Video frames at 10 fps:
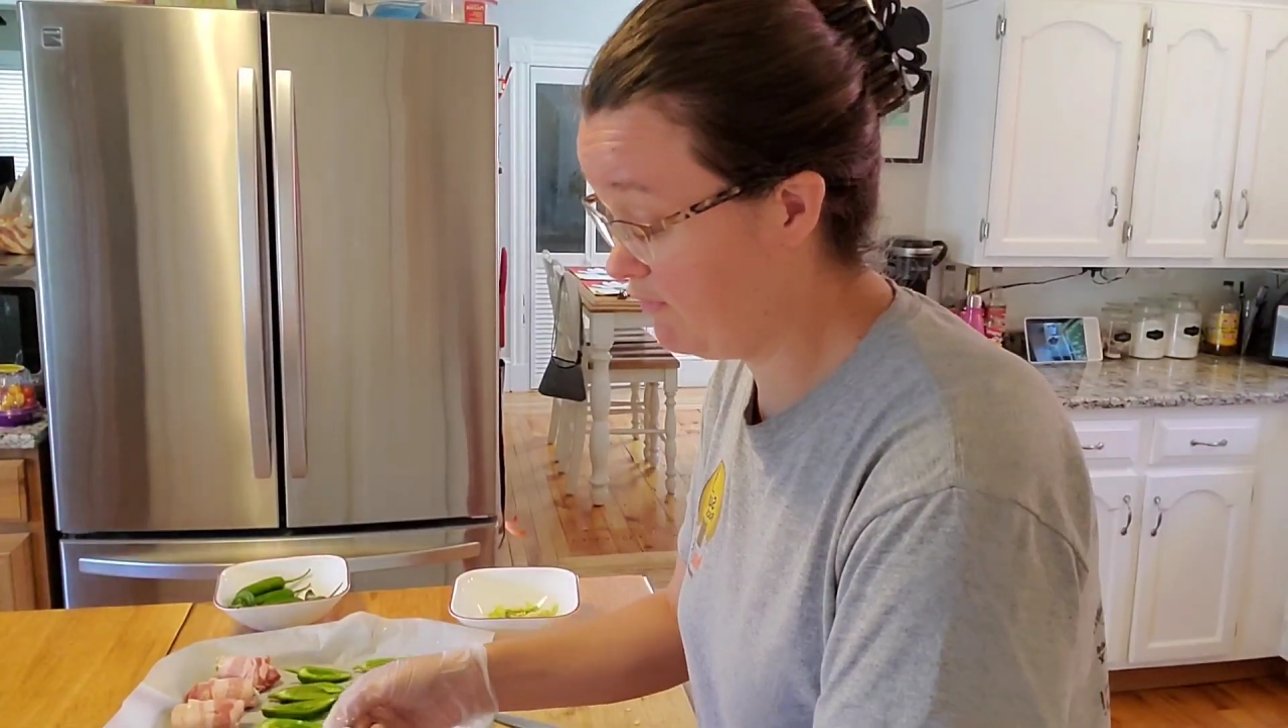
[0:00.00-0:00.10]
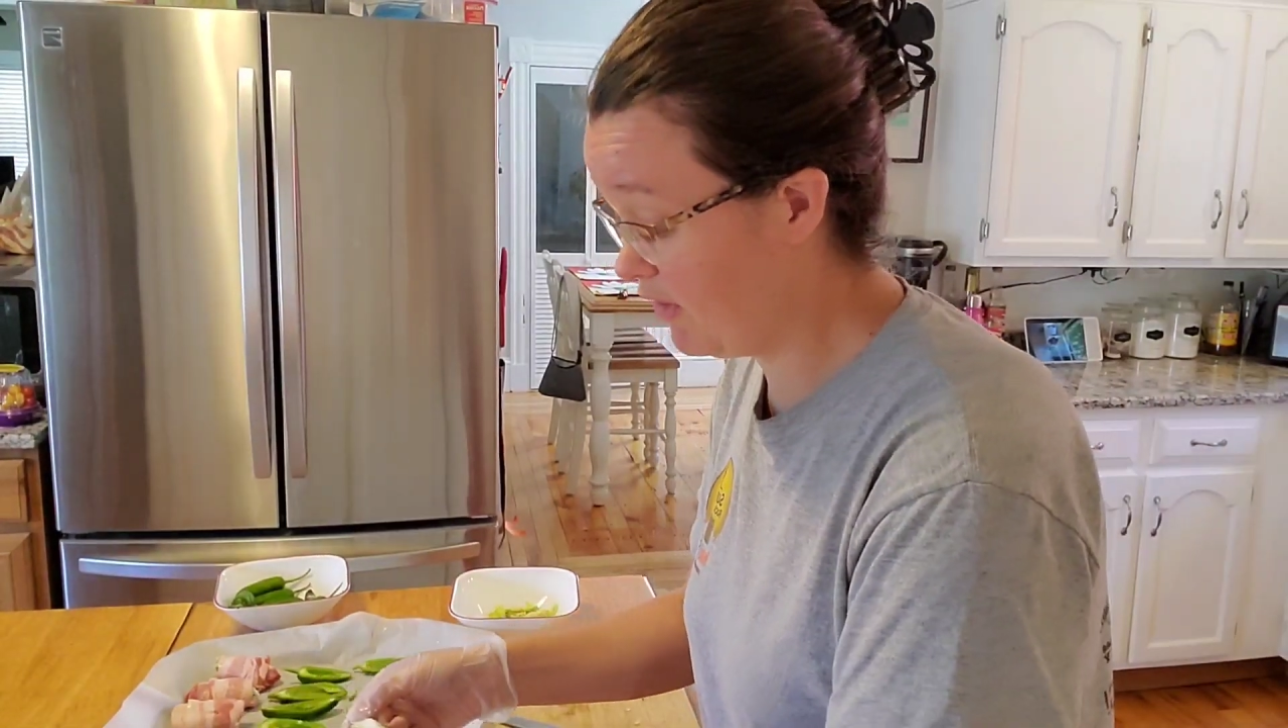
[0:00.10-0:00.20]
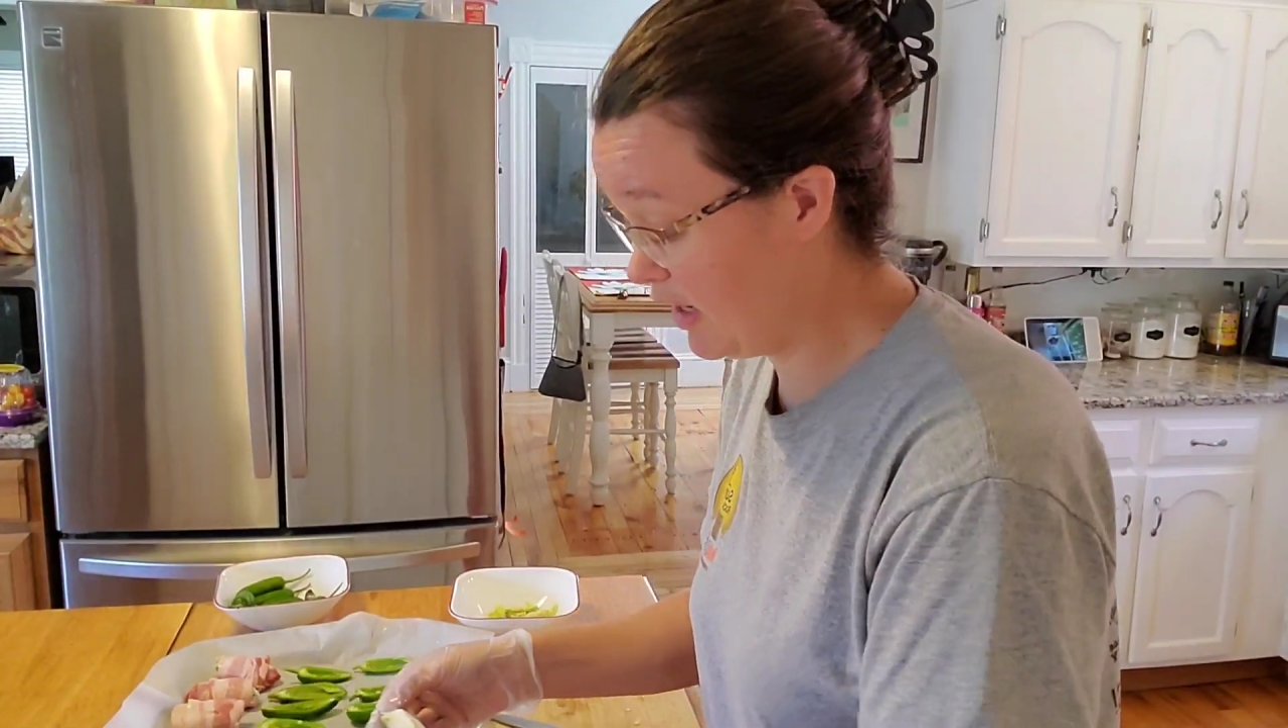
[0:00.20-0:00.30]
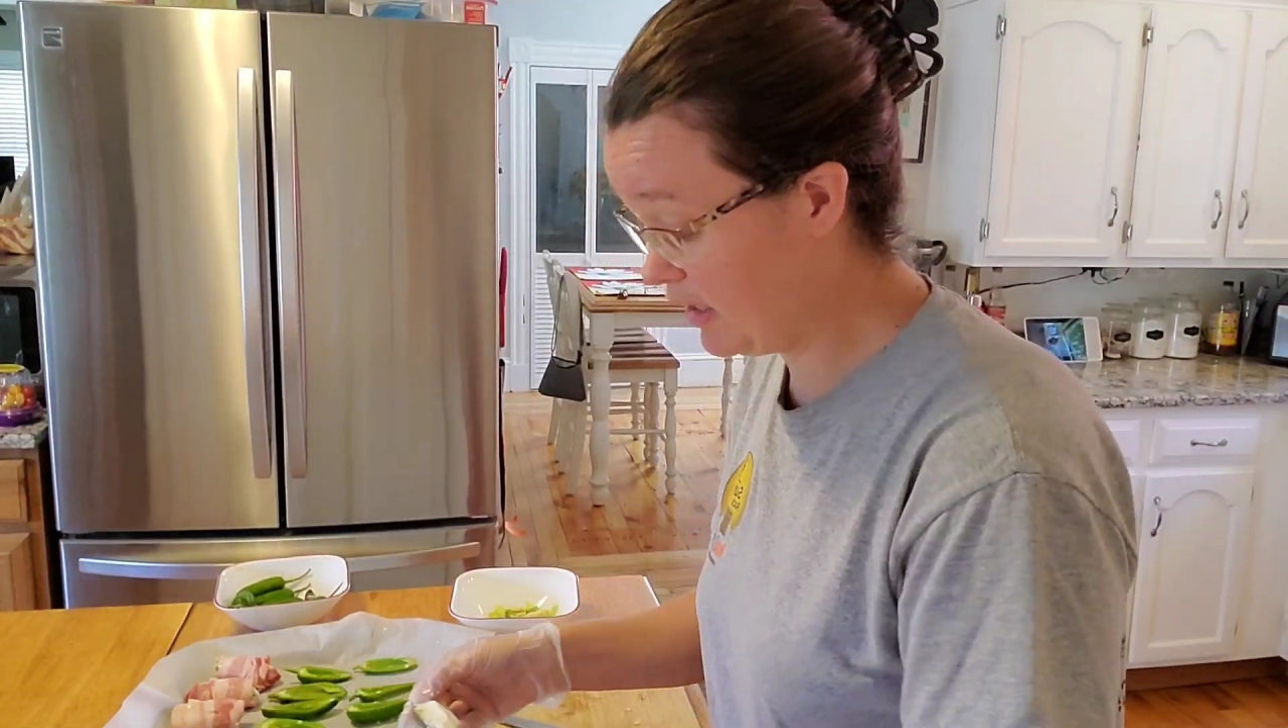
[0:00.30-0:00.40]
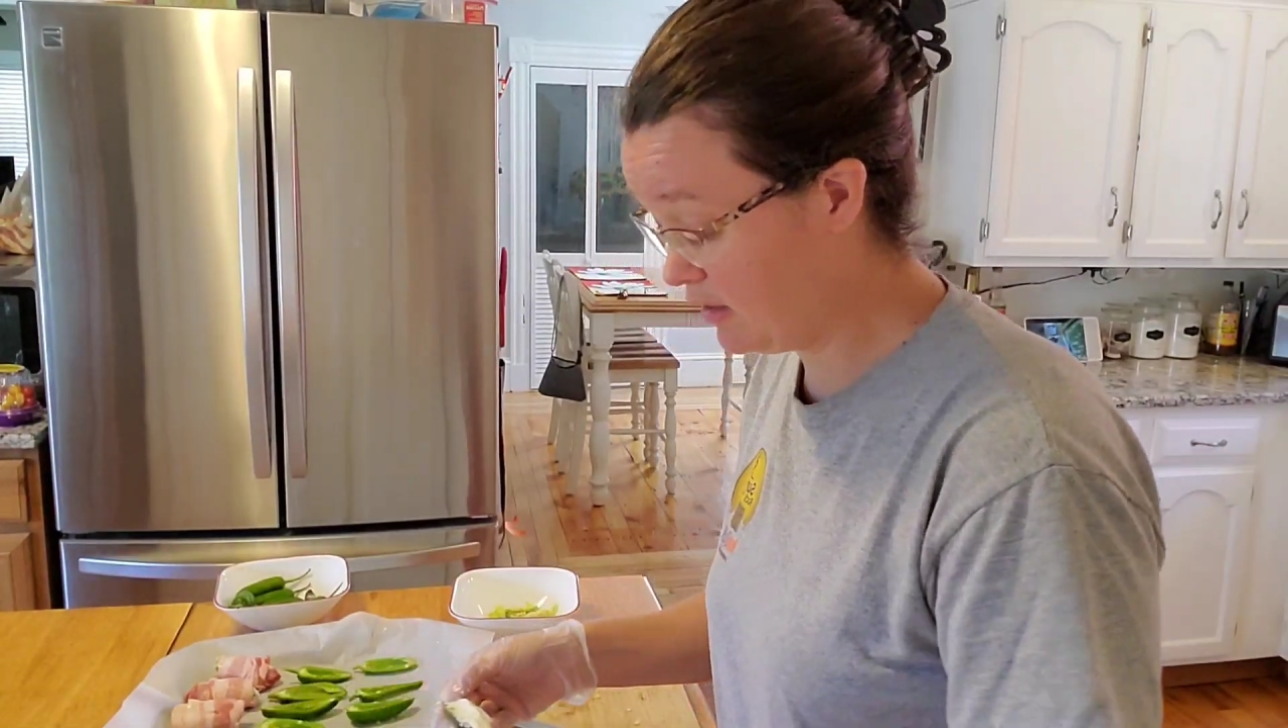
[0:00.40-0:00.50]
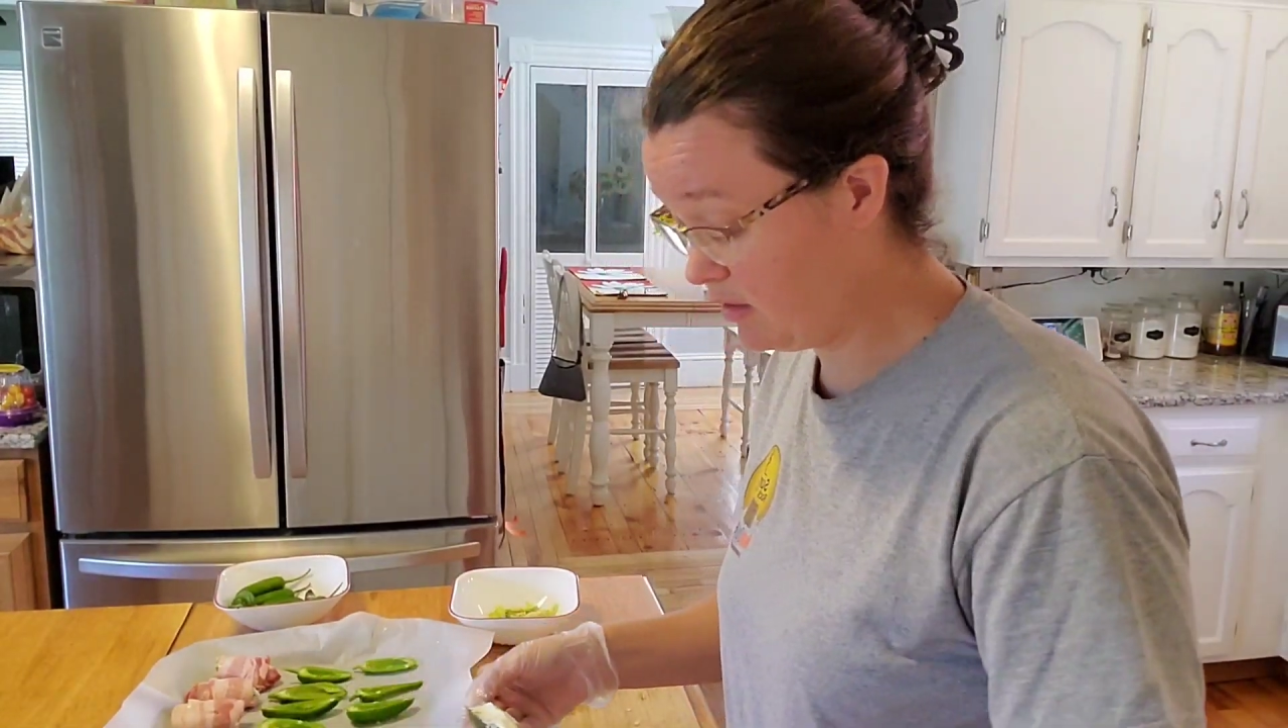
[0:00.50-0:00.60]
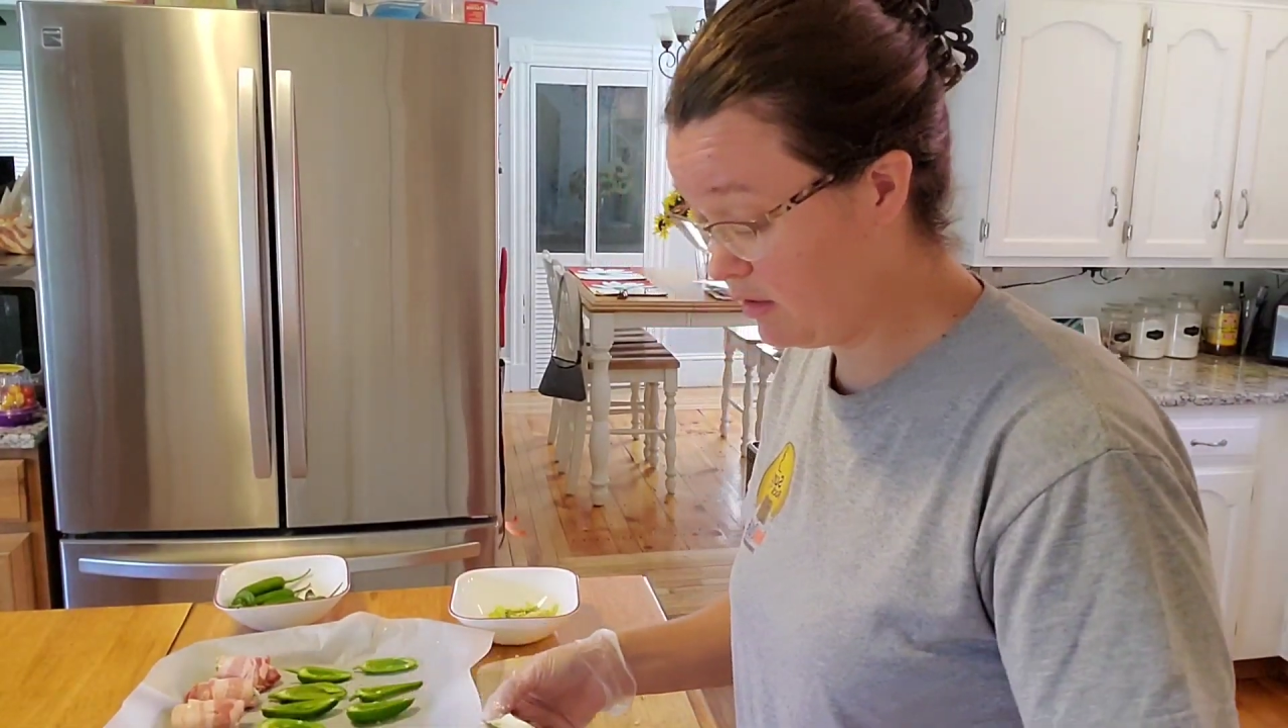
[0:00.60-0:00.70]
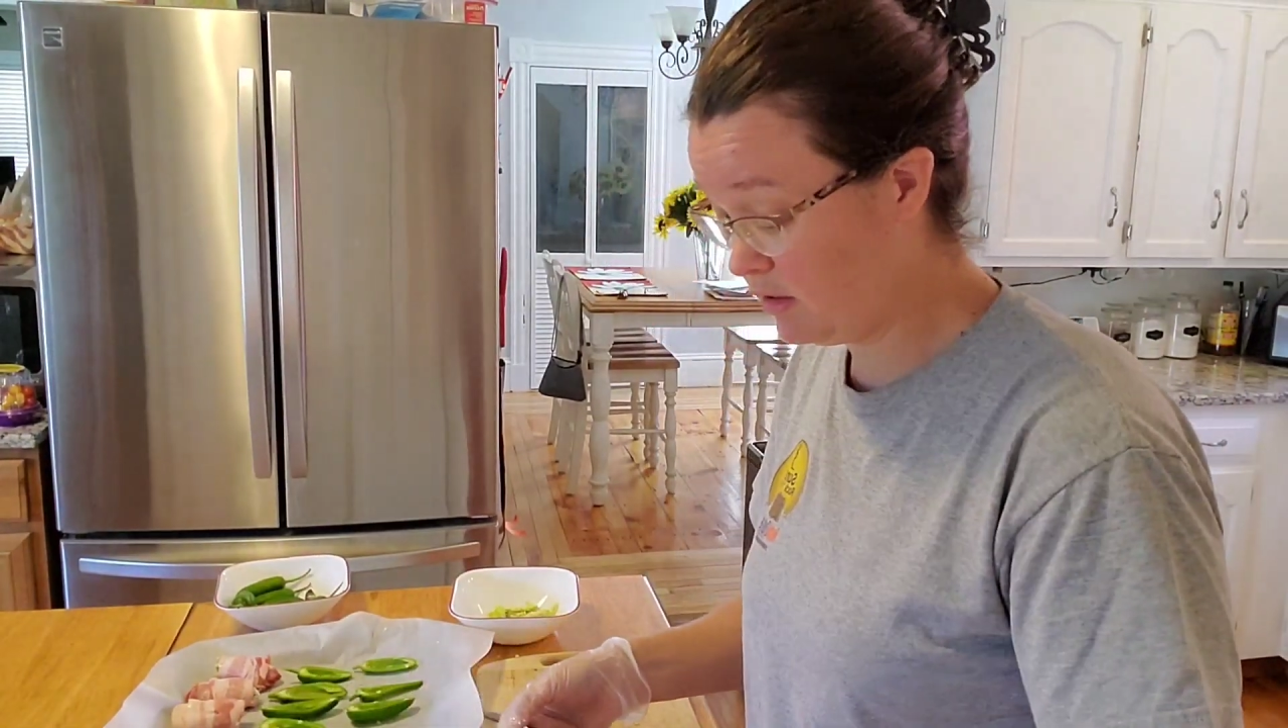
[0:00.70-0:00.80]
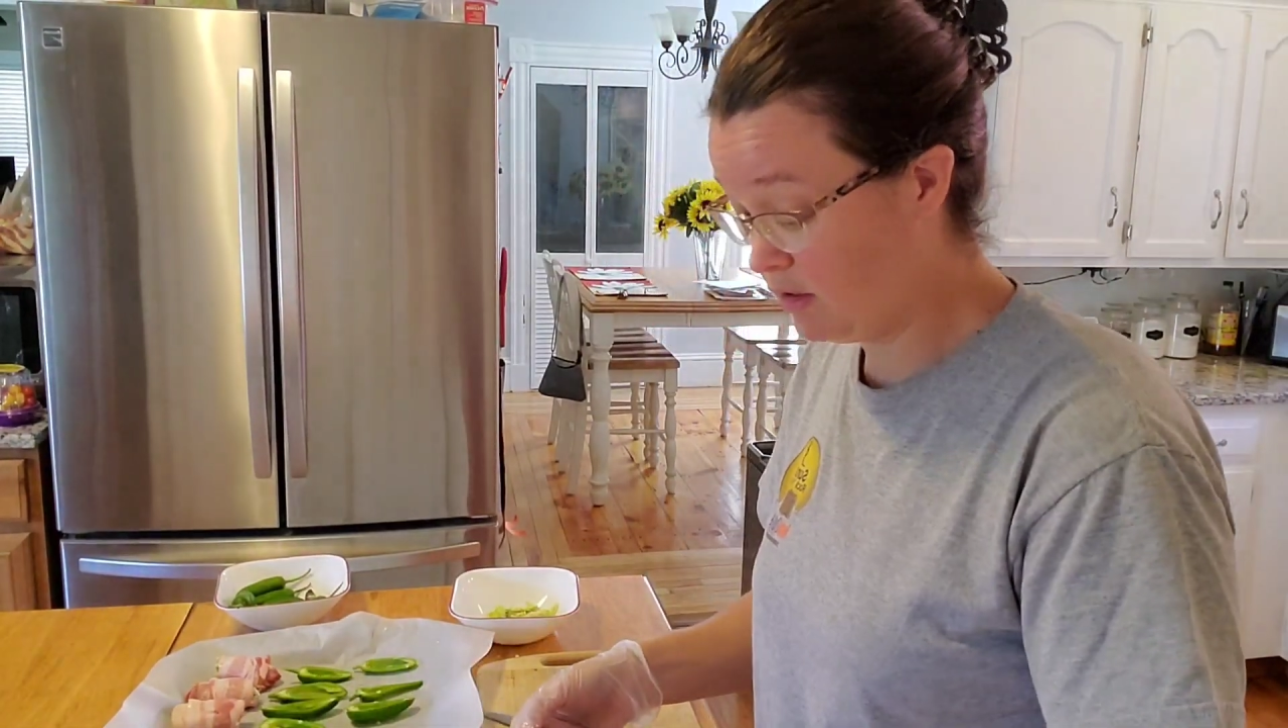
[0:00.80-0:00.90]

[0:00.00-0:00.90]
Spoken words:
fryer,